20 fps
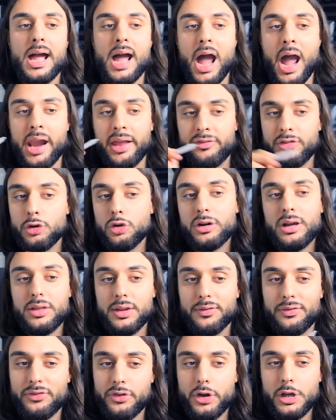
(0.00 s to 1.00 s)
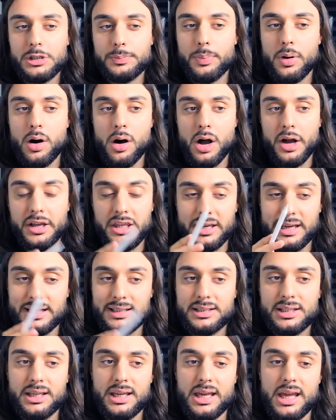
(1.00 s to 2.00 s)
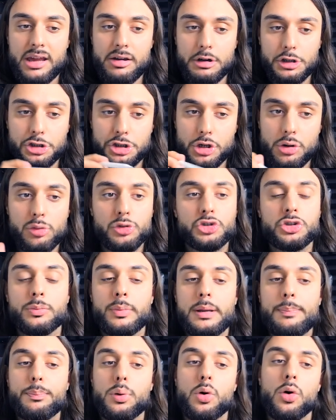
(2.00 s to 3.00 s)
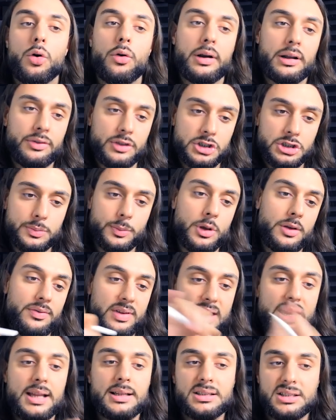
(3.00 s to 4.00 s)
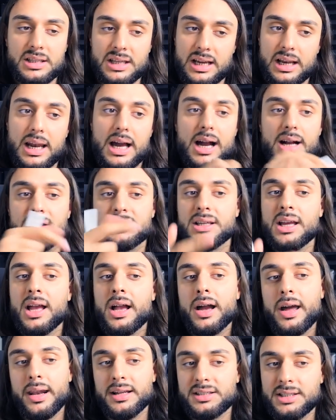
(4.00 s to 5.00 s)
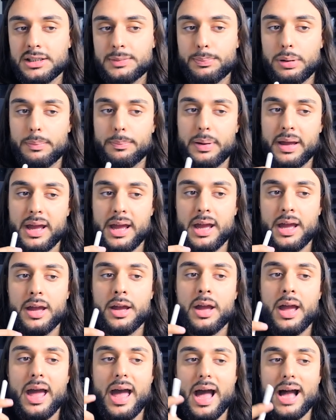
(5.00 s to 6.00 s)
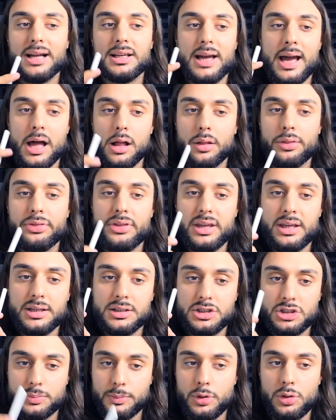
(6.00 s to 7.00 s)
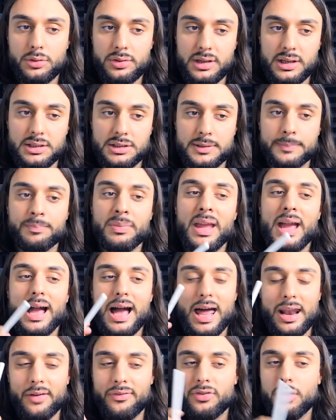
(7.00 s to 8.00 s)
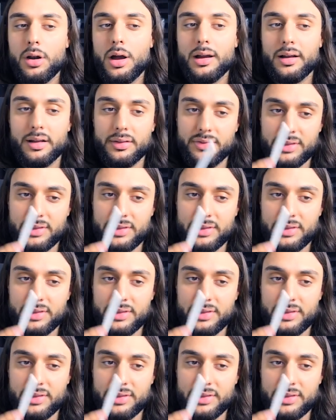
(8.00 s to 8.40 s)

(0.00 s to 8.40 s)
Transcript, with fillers: And if you look at the first part, you can see here it shows somebody pouring the smoothie into the glass and it says prepare a healthy smoothies. And I feel like